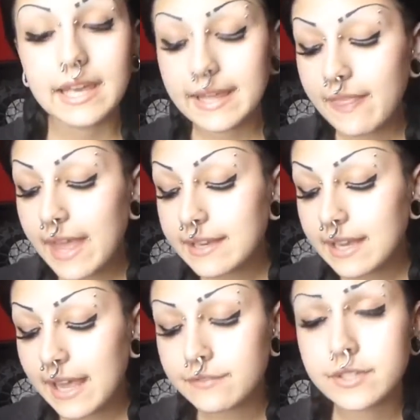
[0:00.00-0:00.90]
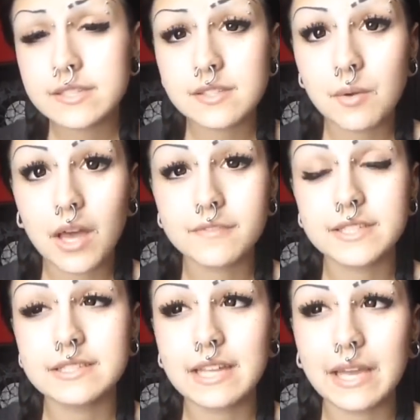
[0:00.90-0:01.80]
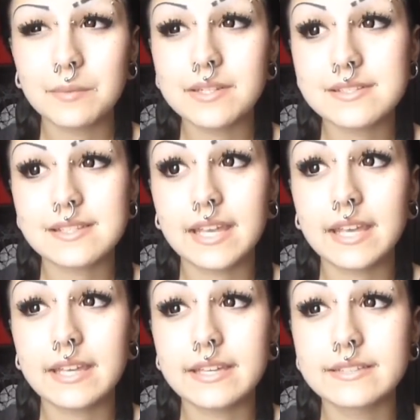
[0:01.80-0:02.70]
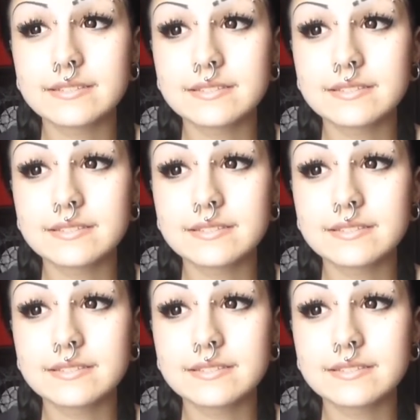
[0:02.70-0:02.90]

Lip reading: And then every so often, I want to say